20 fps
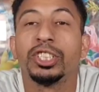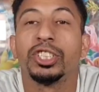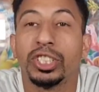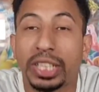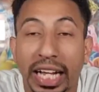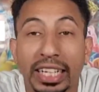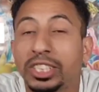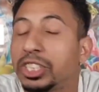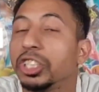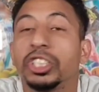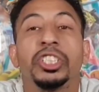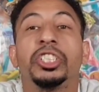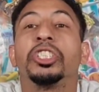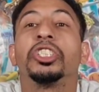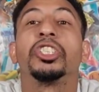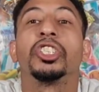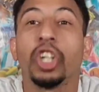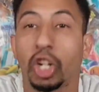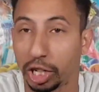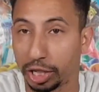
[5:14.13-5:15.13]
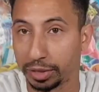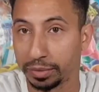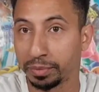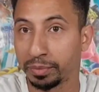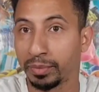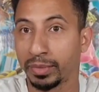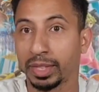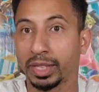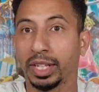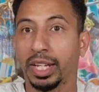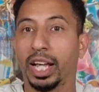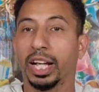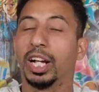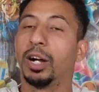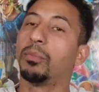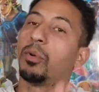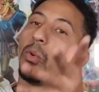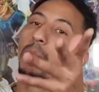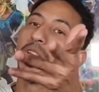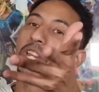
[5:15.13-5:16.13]
That's just the start. And
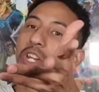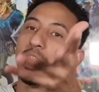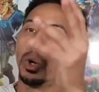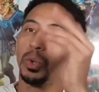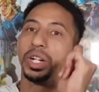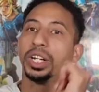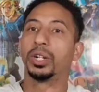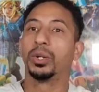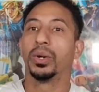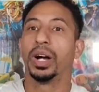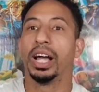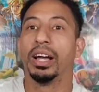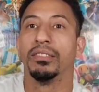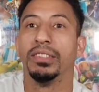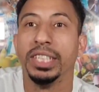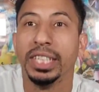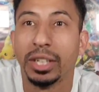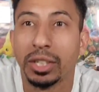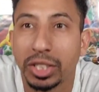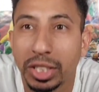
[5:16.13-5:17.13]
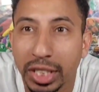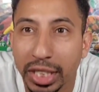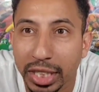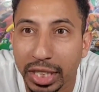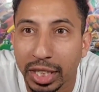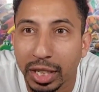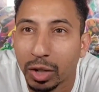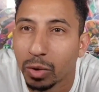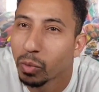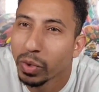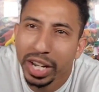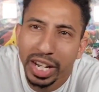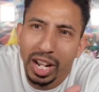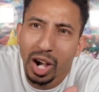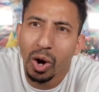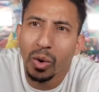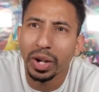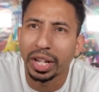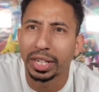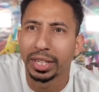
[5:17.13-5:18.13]
come on, we know they're gonna have DLC. We
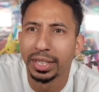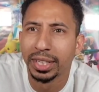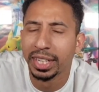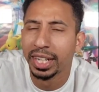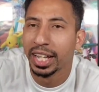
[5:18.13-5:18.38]
know it!